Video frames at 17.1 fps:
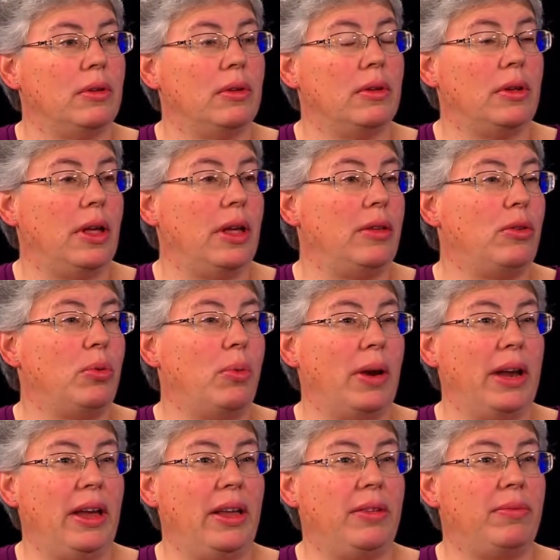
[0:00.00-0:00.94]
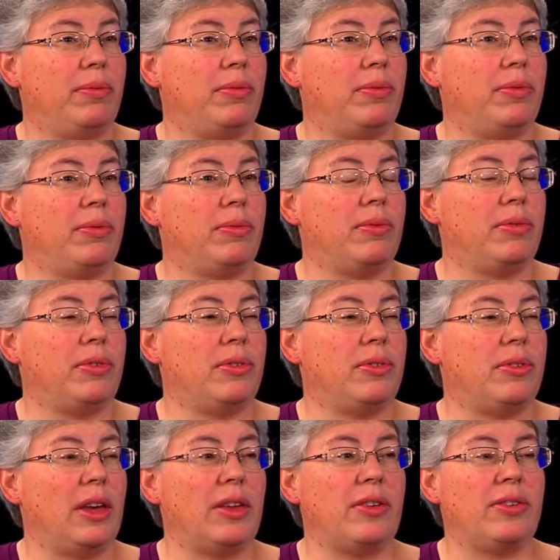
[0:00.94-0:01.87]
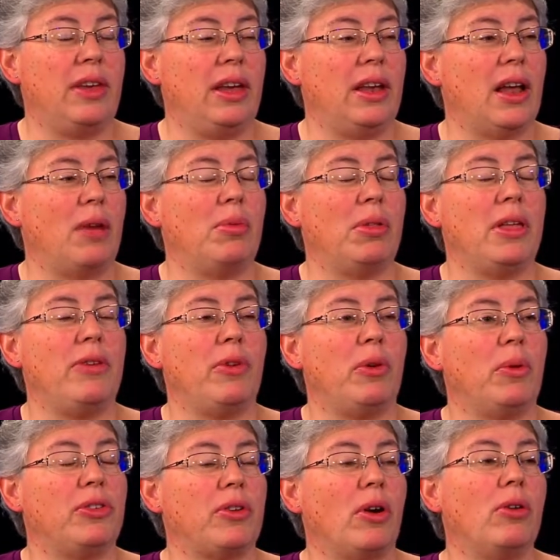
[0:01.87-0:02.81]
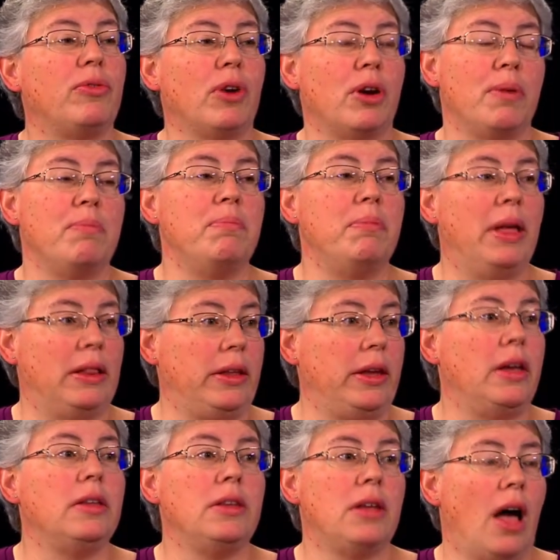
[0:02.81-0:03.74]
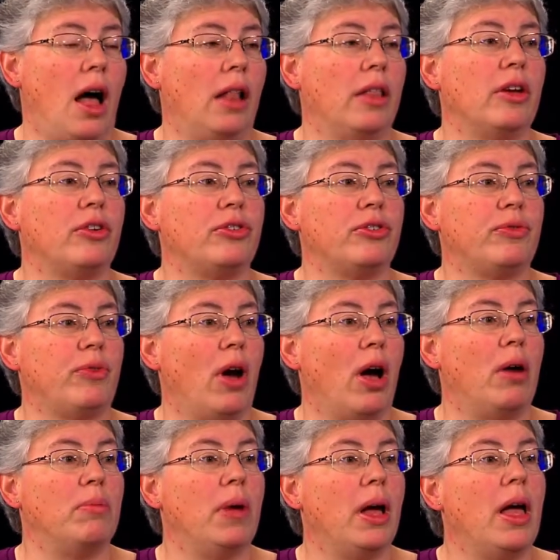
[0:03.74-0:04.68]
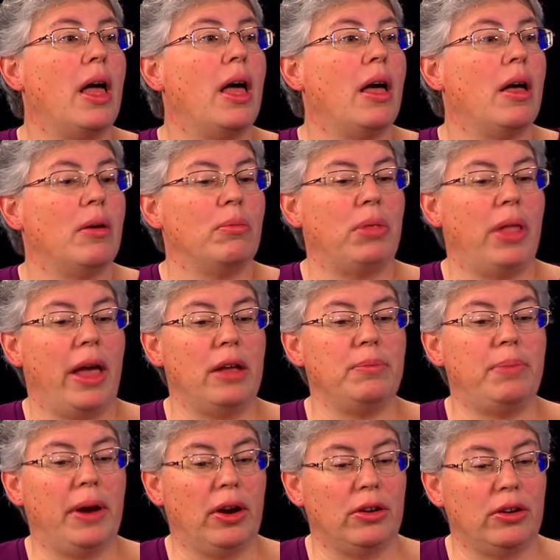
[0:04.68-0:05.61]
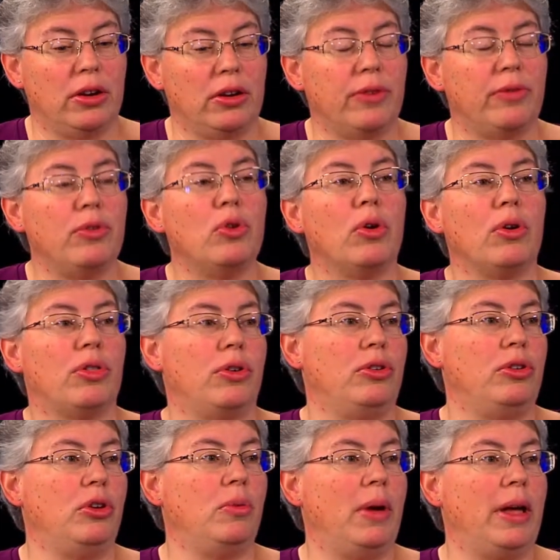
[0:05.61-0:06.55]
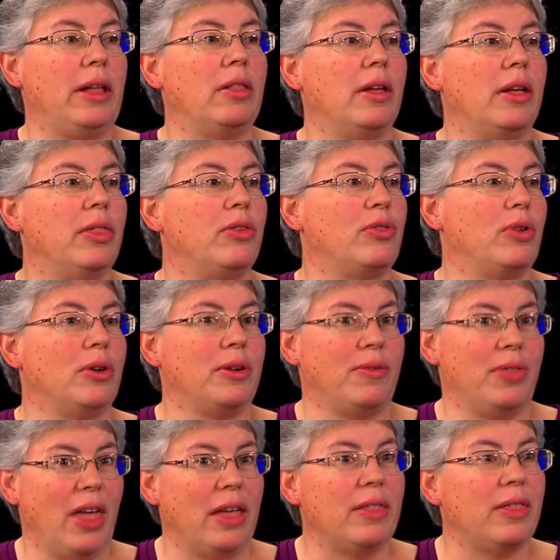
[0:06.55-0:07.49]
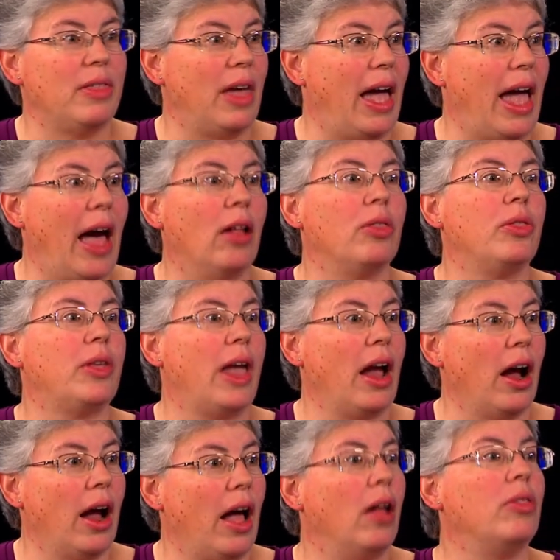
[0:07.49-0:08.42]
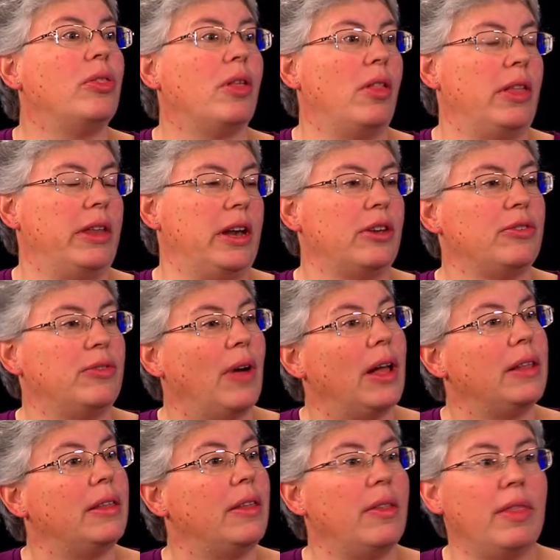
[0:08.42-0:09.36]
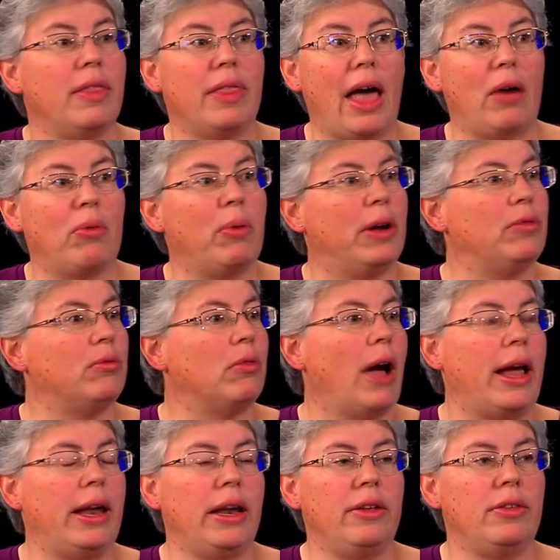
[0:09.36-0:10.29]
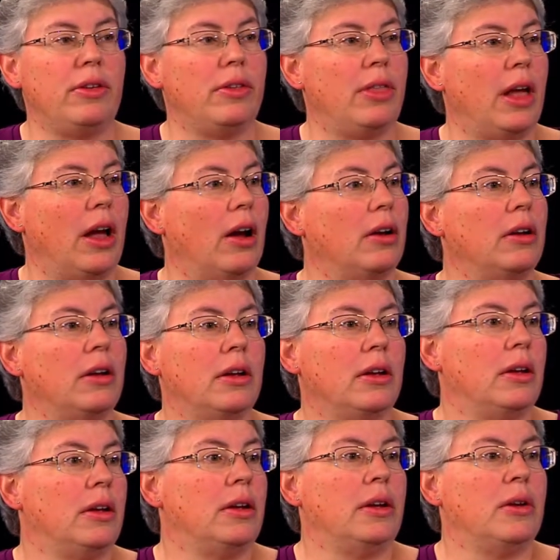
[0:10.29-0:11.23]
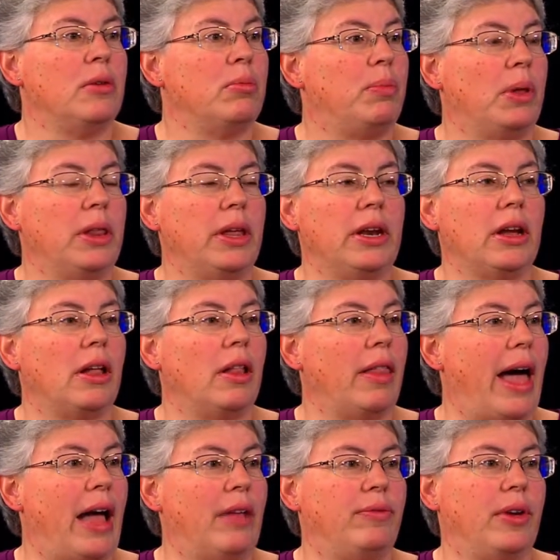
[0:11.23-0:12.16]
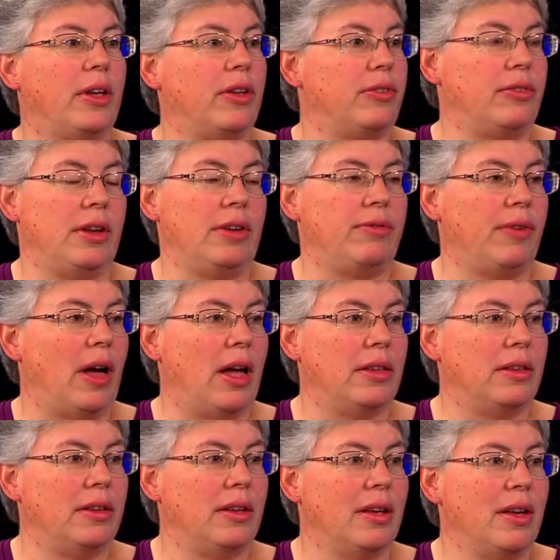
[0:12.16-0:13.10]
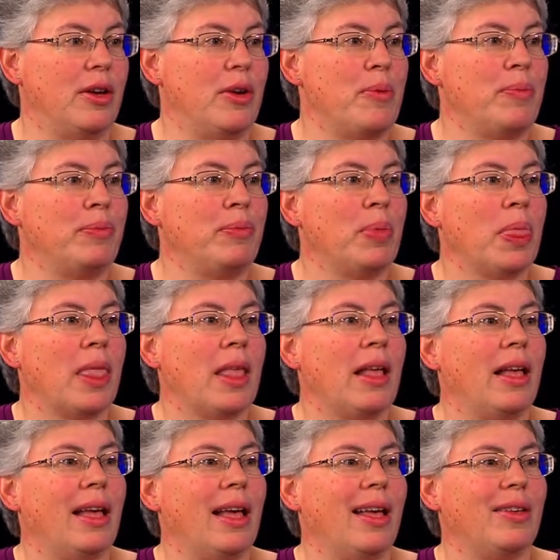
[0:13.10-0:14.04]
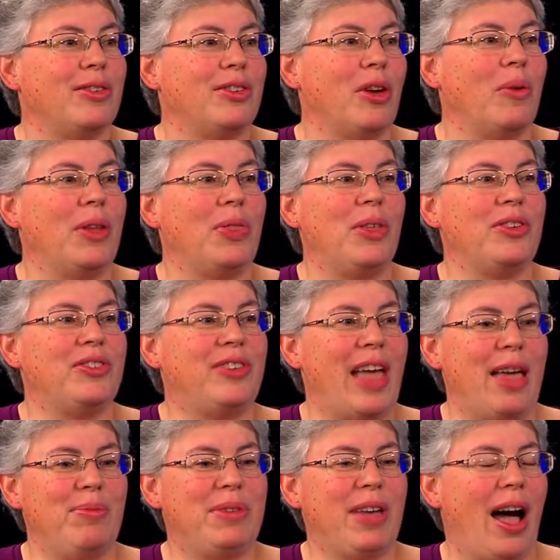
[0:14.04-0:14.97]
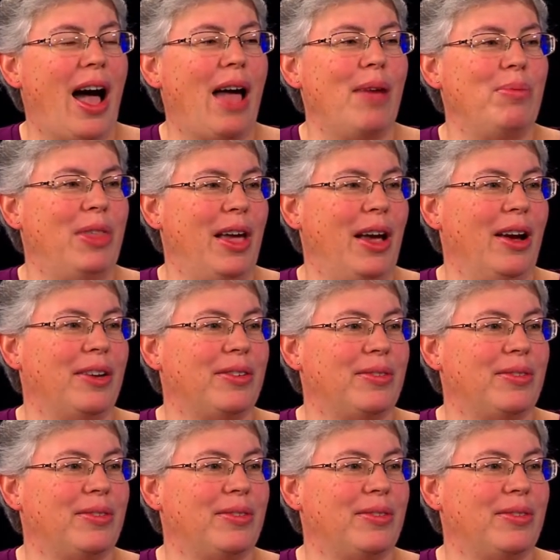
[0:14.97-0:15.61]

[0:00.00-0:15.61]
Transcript: in twenty sixteen, I believe it was, over a million dollars from Planned Parenthood of Northern New England, sort of the, the healthcare health clinics fund. That went right into their political advocacy fund. So at the same time, they're